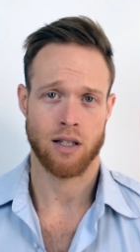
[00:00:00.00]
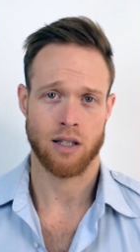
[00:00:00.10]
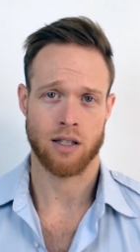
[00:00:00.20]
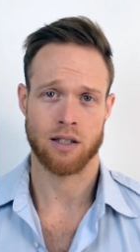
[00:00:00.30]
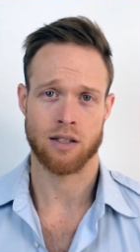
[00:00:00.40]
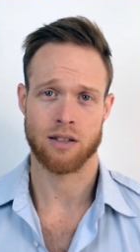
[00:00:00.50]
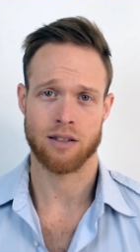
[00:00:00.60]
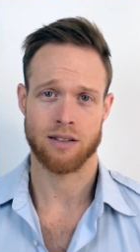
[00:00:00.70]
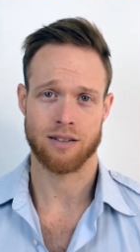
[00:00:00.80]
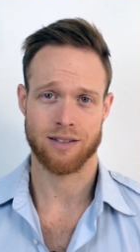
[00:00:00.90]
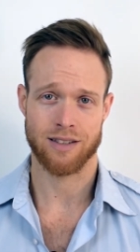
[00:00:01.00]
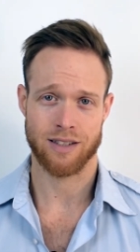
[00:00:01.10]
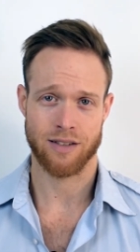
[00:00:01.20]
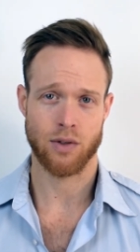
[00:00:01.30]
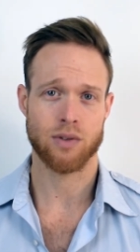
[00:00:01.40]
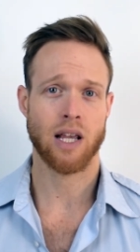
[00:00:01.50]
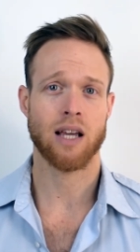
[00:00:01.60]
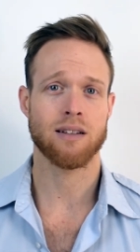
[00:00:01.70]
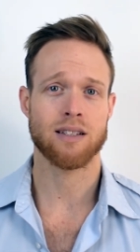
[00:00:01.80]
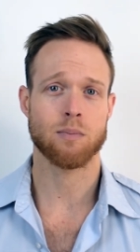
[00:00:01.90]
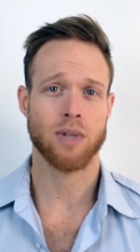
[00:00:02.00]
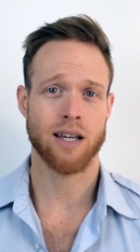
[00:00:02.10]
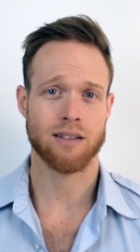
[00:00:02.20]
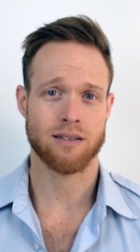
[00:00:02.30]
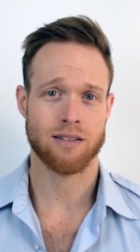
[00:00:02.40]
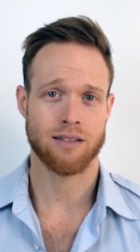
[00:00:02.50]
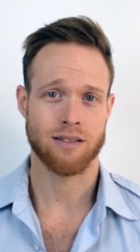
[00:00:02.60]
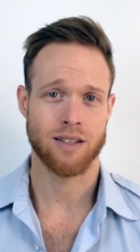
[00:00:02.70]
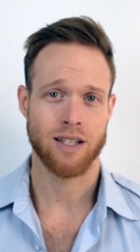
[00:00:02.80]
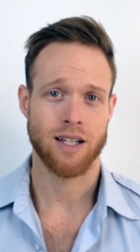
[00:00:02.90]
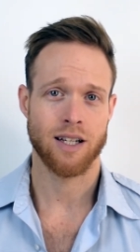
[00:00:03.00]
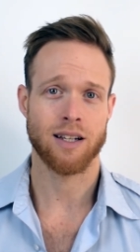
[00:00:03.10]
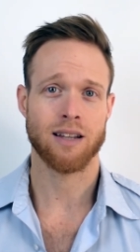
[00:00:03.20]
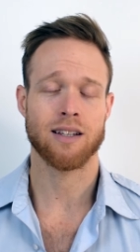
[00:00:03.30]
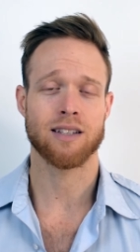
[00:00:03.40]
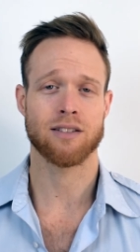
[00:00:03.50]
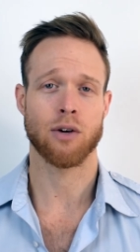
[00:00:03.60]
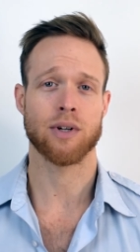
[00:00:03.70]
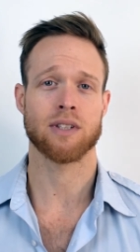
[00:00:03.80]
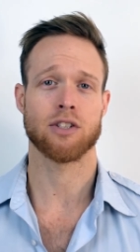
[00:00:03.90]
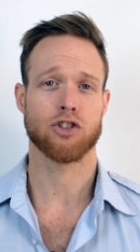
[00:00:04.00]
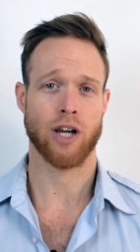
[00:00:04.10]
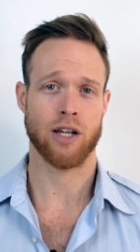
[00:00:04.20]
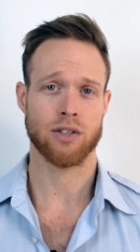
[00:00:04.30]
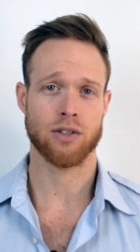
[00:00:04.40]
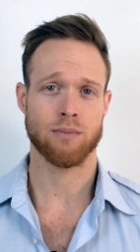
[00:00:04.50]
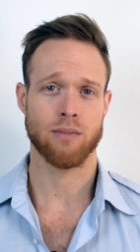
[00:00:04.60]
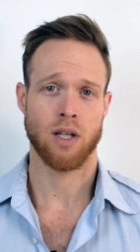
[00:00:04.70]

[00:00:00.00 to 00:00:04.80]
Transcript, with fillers: And if you stay in this place, nothing is going to change.